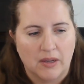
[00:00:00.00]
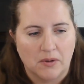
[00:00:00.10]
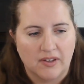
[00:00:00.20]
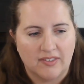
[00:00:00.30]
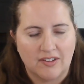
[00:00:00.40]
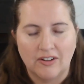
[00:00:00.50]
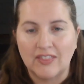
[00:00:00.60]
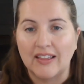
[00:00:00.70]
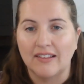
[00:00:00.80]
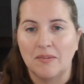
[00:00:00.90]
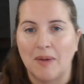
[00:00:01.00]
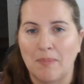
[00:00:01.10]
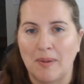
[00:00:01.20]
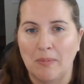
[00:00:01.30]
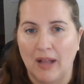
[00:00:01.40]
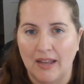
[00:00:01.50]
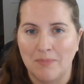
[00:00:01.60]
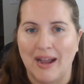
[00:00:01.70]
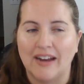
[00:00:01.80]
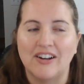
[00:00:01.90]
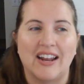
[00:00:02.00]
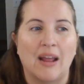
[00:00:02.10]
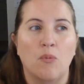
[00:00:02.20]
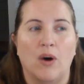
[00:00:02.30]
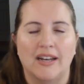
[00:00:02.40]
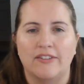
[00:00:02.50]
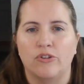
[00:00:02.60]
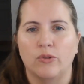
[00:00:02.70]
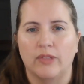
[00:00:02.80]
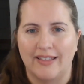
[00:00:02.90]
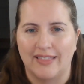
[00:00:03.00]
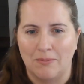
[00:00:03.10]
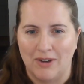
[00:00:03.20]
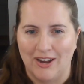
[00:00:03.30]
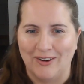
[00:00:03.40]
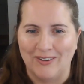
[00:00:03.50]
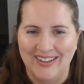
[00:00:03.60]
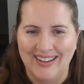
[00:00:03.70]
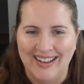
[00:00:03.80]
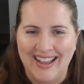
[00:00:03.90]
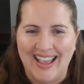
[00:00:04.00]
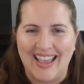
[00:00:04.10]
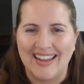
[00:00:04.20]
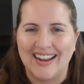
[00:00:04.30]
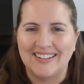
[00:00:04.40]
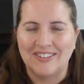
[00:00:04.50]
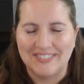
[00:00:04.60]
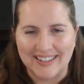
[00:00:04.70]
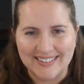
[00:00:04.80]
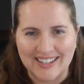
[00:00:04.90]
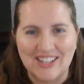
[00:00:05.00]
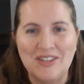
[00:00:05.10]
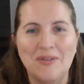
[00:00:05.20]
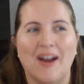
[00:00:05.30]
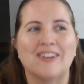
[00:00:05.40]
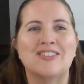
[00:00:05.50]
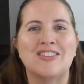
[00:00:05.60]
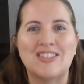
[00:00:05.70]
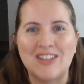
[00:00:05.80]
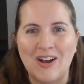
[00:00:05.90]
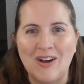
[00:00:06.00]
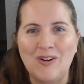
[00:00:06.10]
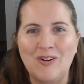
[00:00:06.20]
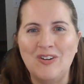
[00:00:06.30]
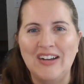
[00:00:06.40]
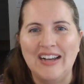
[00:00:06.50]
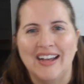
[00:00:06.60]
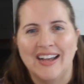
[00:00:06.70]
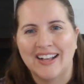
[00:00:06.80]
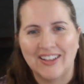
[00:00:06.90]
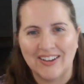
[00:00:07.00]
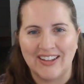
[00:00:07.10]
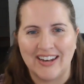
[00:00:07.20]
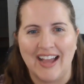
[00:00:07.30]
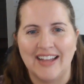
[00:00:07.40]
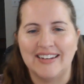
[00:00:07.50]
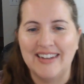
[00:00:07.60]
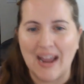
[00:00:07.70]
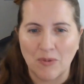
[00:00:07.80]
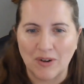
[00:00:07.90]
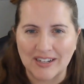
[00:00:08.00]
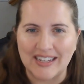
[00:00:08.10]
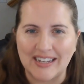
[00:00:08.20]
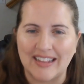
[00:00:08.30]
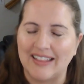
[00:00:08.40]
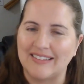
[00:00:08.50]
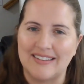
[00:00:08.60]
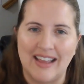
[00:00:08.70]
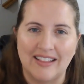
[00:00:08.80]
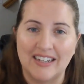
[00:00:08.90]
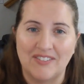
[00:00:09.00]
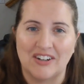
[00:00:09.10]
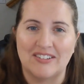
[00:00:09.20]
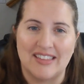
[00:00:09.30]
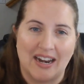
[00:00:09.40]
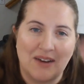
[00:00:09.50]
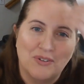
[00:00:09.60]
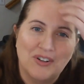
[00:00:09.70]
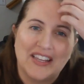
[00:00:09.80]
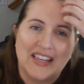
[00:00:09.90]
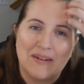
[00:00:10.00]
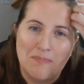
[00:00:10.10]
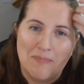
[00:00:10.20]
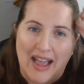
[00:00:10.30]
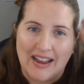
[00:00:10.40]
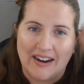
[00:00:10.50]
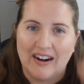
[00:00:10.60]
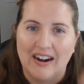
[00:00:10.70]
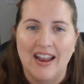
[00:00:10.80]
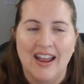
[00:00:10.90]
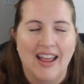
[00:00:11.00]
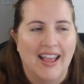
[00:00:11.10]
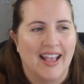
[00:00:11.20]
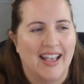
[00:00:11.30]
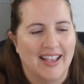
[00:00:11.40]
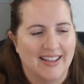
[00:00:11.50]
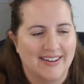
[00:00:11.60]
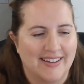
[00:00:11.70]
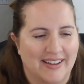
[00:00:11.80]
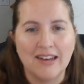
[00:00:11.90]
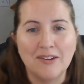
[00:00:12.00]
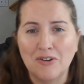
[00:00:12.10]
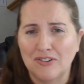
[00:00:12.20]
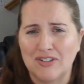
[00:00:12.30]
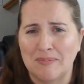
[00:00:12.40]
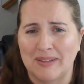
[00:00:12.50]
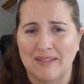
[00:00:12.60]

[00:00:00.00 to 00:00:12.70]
there were certain things about people I admired and I wanted to let them know. And I told Jessica, you are so good at networking, and that's a talent of yours that I really admire. And I don't know if she